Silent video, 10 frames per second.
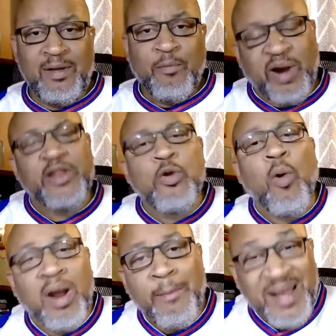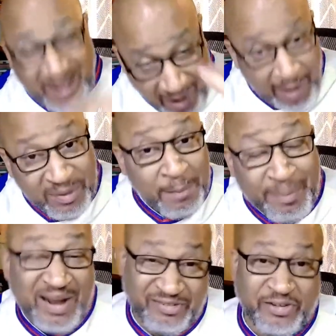Well, then you want to become the
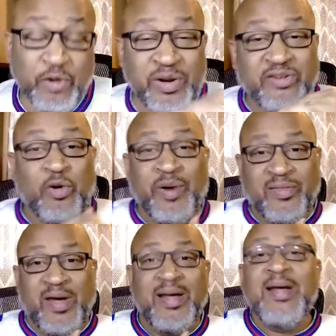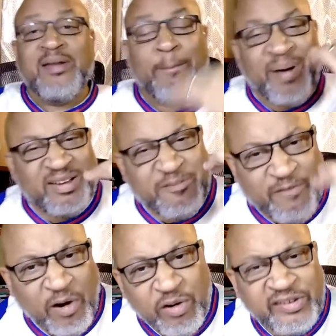best you at doing that, the best
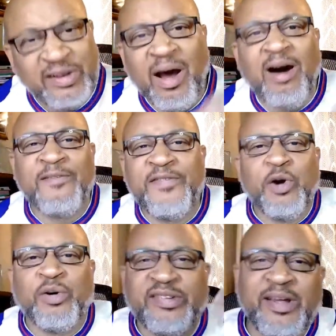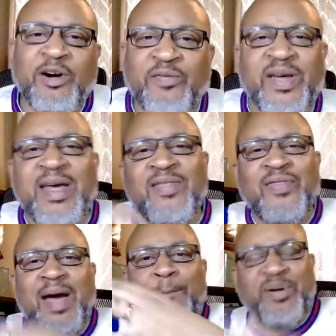version of yourself in
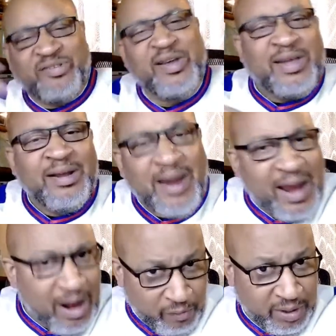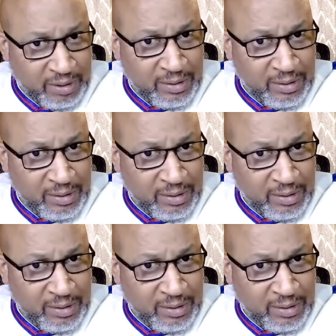that particular area,